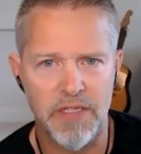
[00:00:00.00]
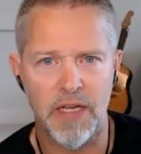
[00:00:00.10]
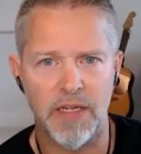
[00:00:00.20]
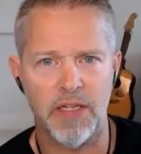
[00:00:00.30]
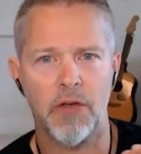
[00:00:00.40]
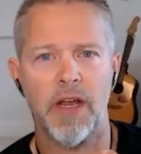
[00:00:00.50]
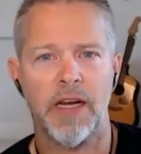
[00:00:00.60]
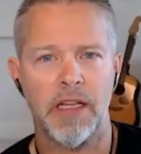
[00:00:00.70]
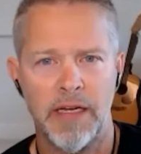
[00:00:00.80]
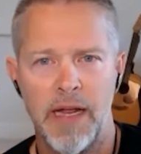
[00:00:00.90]
It's like you got to
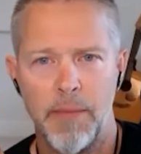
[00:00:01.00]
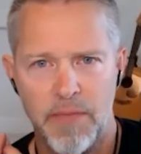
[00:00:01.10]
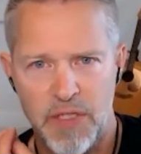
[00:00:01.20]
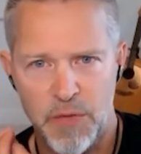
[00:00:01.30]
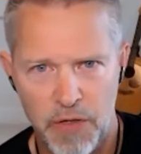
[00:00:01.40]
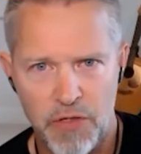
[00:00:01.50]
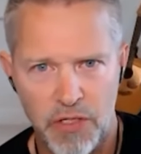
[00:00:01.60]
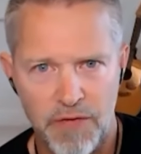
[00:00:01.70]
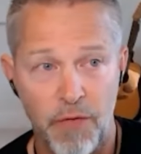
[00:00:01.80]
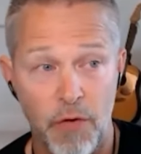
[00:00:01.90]
clean up
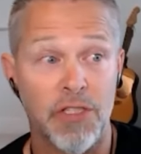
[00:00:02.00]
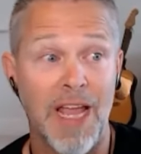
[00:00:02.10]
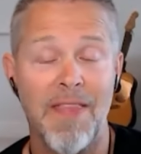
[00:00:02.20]
spiritually first,